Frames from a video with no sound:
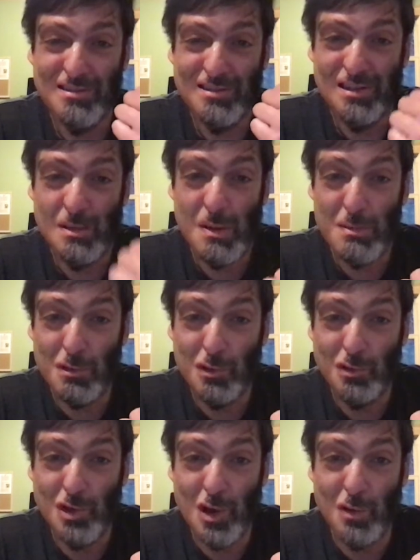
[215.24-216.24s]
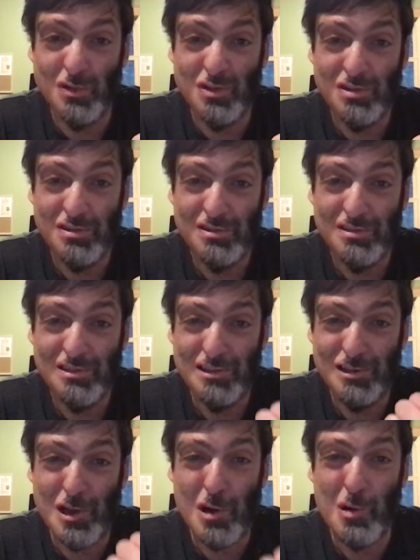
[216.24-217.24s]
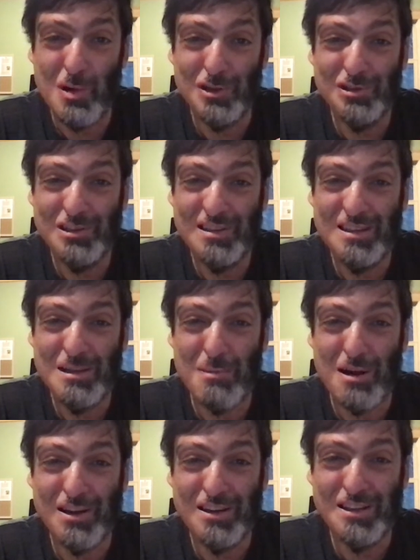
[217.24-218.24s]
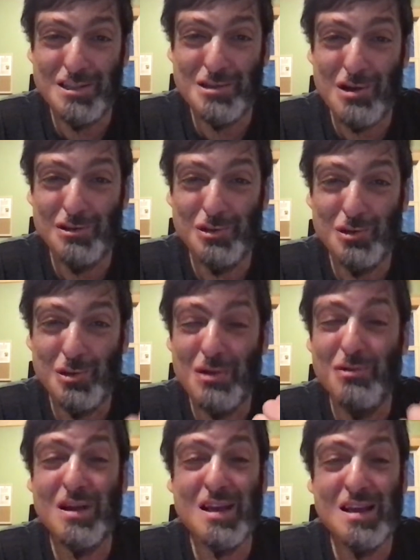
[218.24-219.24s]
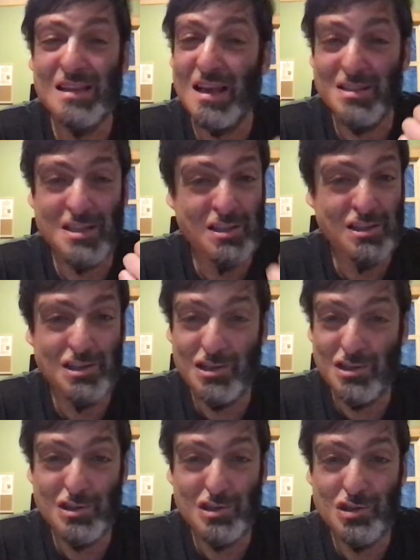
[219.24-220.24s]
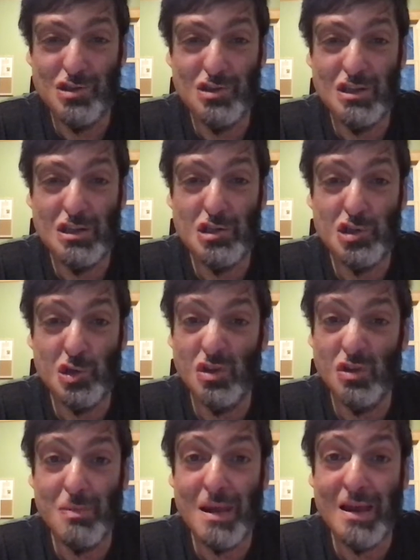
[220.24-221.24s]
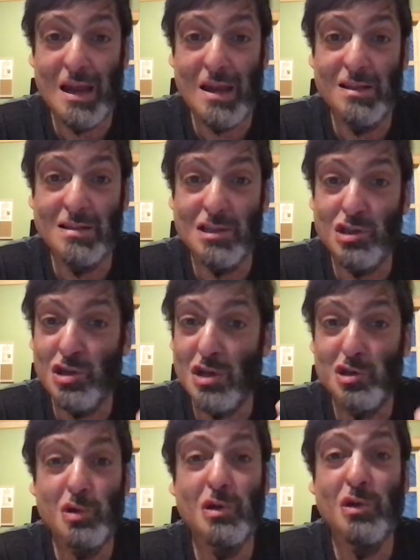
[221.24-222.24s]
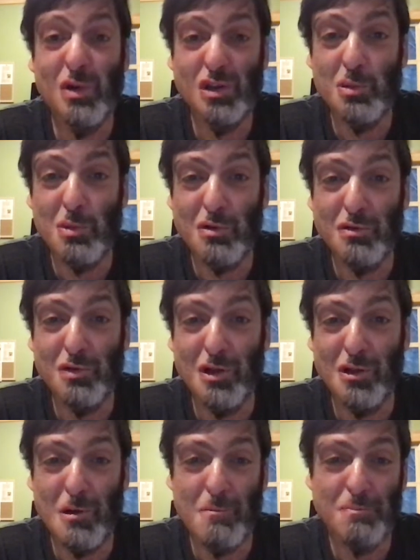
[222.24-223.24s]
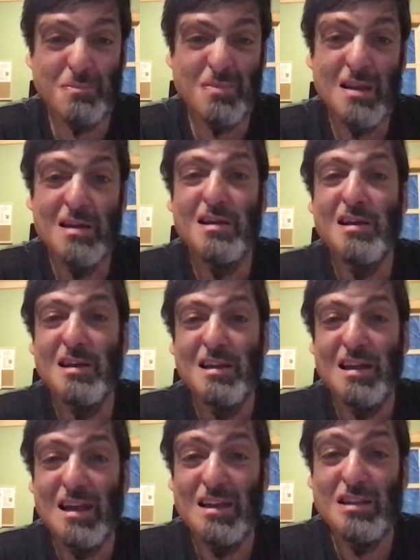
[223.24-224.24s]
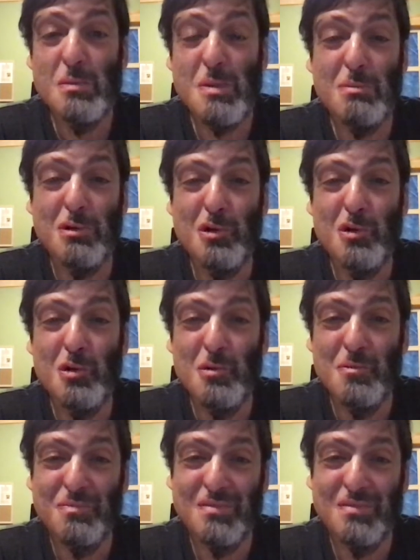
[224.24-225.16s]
the people who don't know what the market is going to do and recognize it shouldn't make any decision and should look at their portfolio. The people who